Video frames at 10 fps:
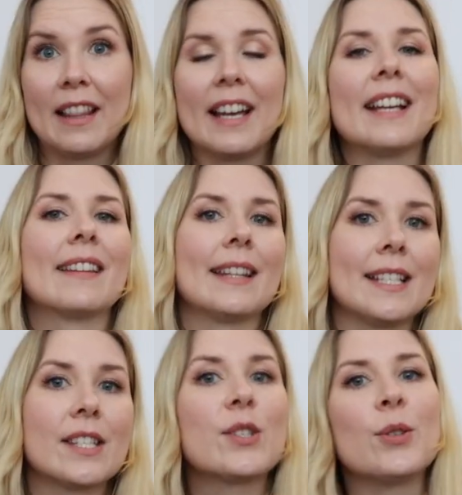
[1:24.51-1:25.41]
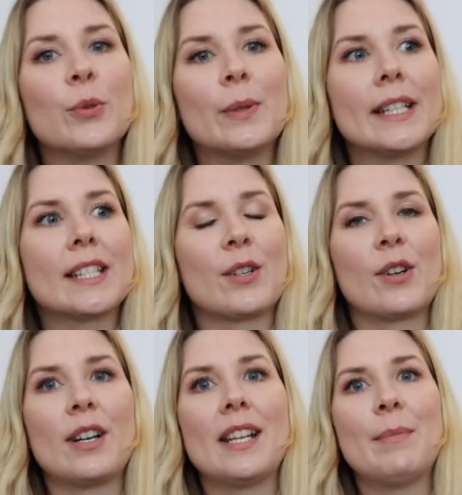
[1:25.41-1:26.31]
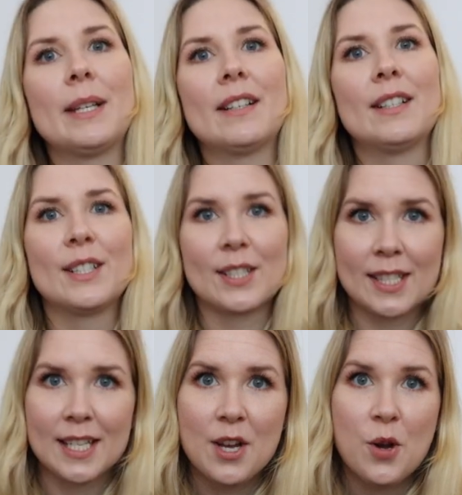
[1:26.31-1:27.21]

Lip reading: like at least 2 weeks early, because